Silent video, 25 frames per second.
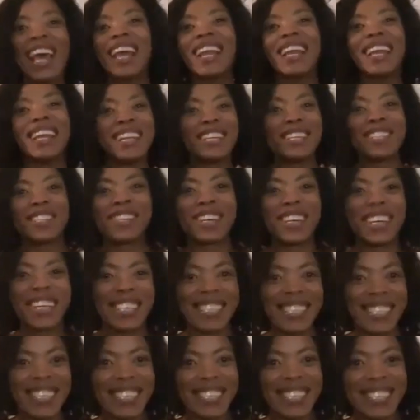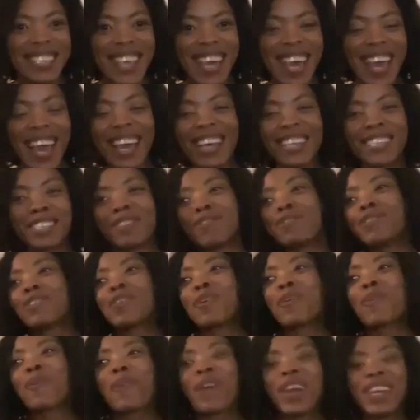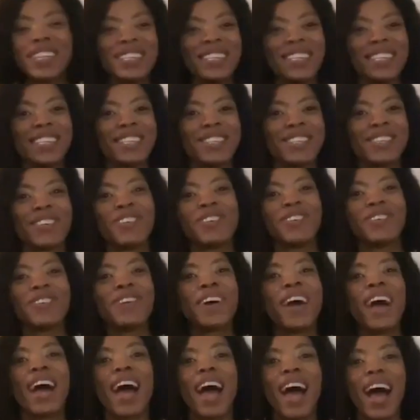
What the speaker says: literally since the age of 22,